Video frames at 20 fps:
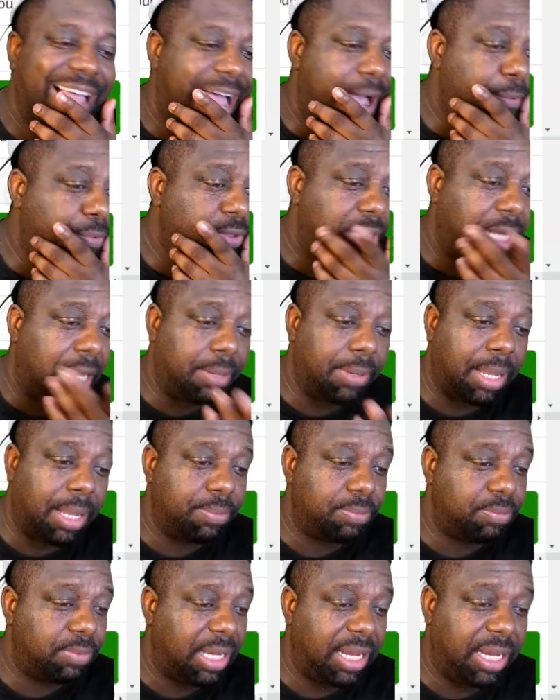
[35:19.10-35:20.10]
I
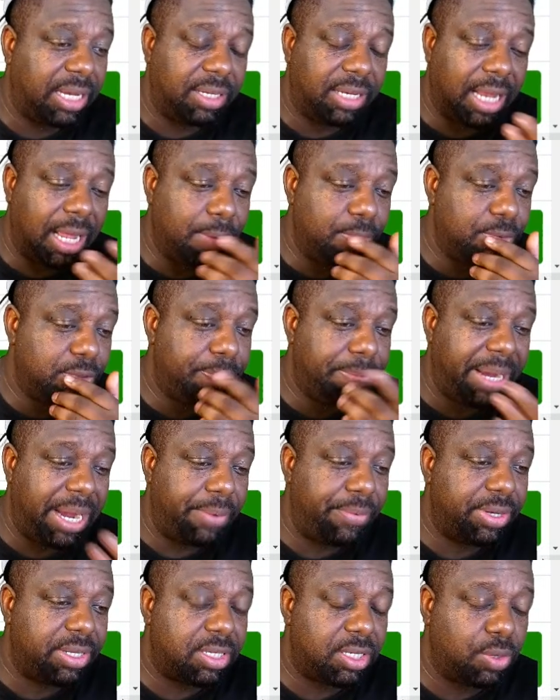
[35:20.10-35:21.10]
was
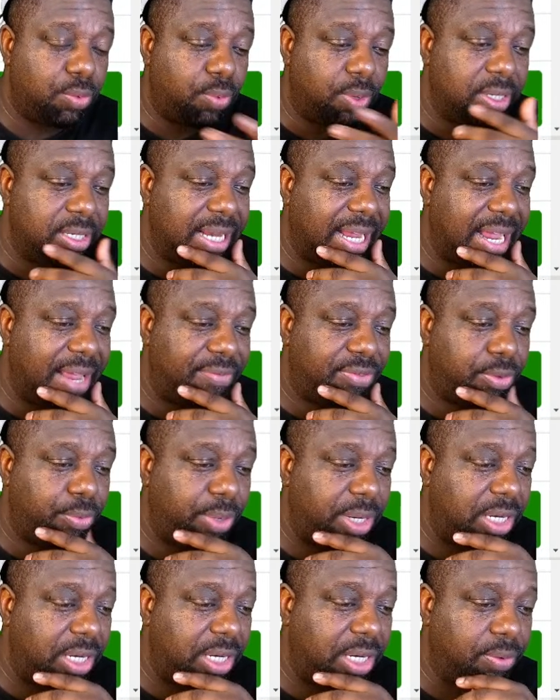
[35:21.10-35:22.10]
married to the 1.5
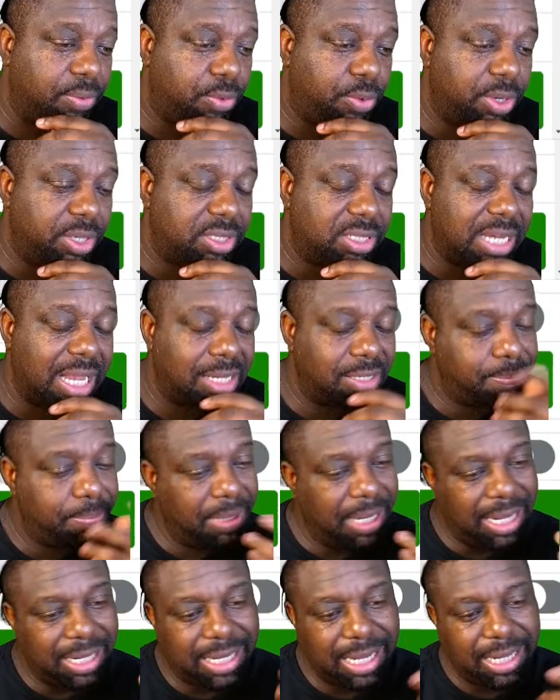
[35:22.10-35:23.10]
threes for Kristaps,
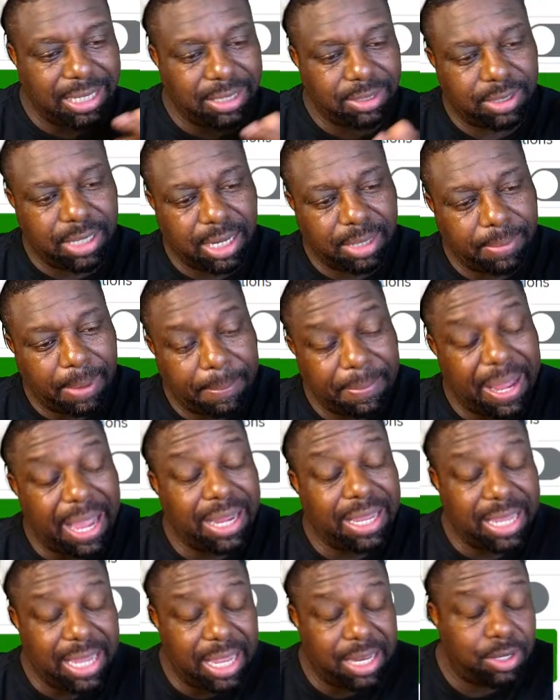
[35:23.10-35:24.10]
but I can't. I mean, I
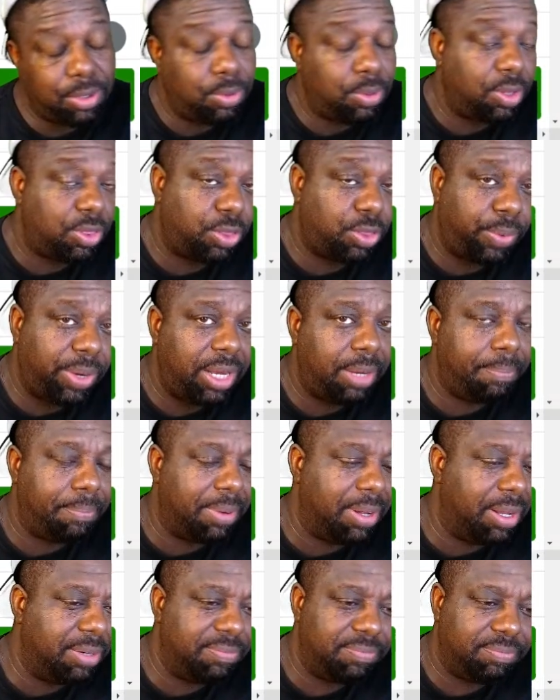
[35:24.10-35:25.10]
can do the three,
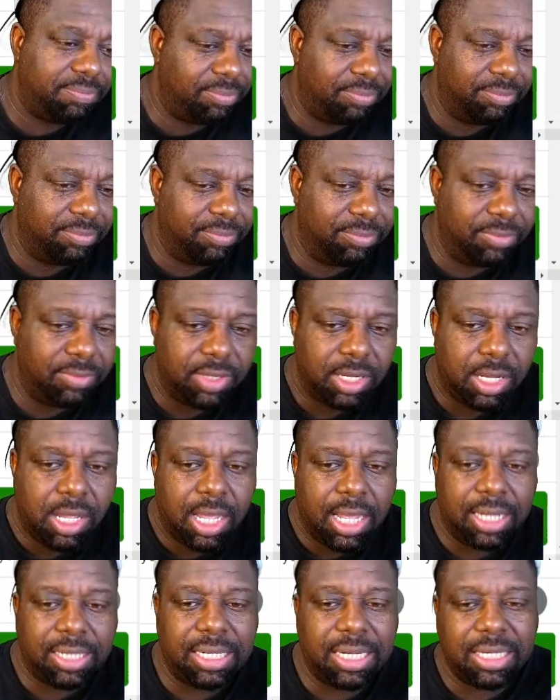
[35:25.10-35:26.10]
but
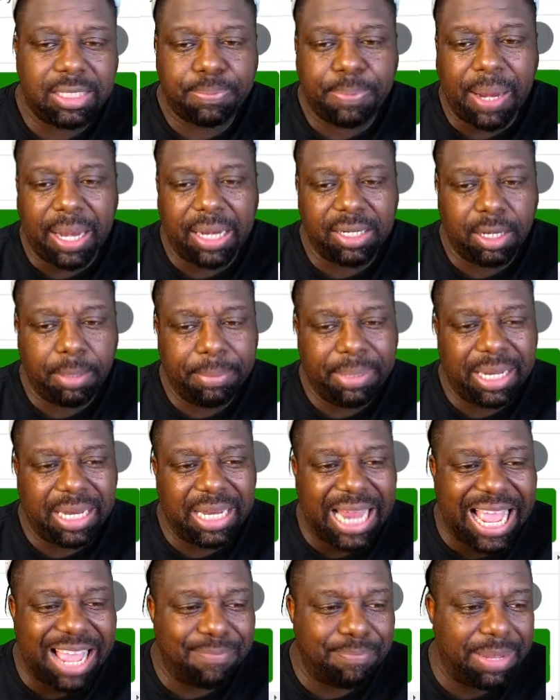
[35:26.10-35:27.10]
and then it's probably going to be a
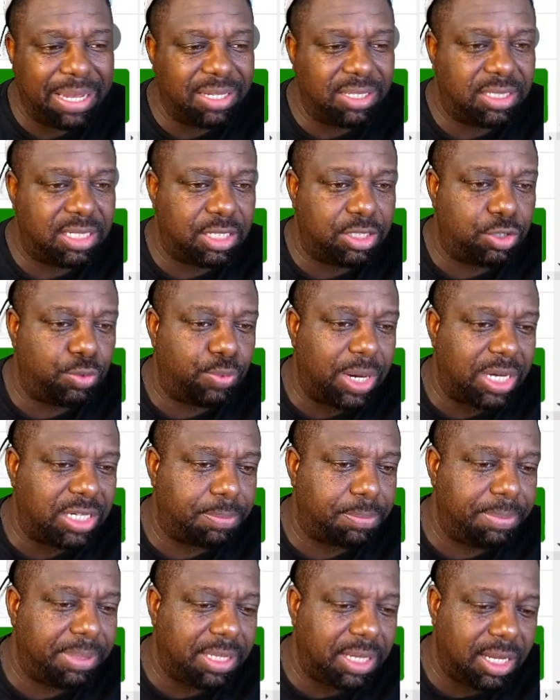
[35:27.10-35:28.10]
live betting
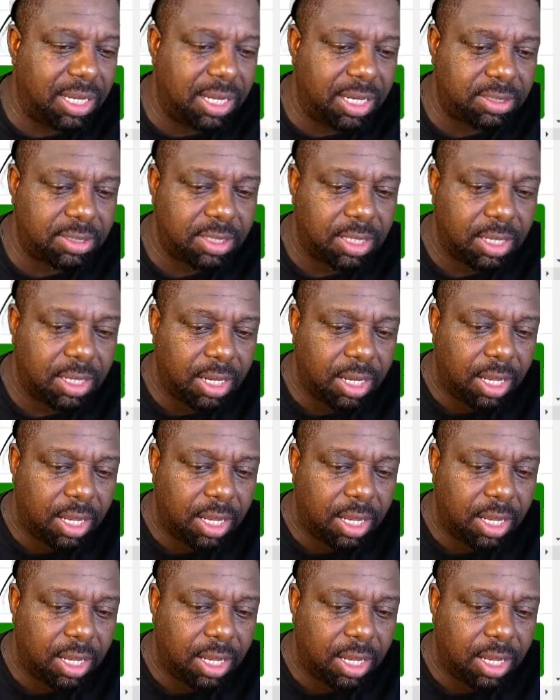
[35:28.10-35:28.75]
situation because